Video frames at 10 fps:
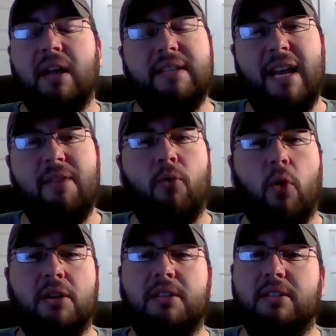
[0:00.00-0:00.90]
Danny
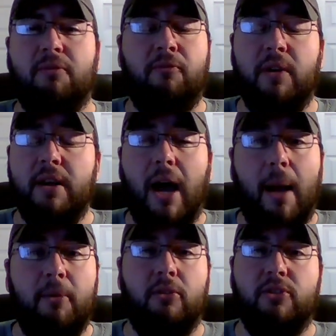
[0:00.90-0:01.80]
Vorgs does a
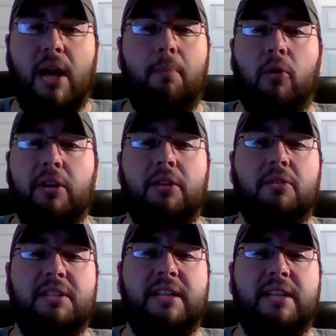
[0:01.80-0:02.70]
phenomenal job putting
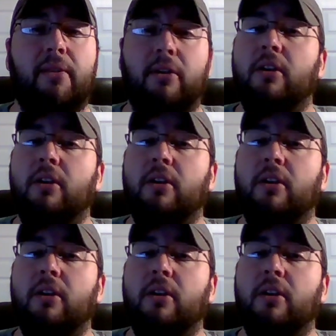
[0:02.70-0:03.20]
those together